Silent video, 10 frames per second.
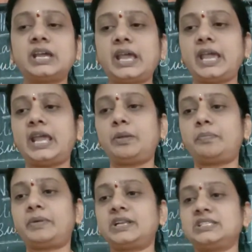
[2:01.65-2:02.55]
hair
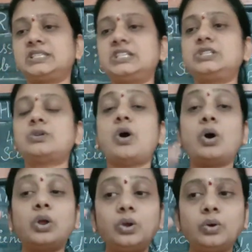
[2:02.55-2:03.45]
present
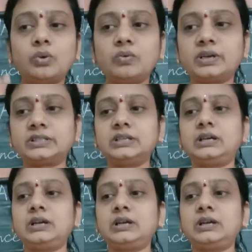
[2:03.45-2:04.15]
all over the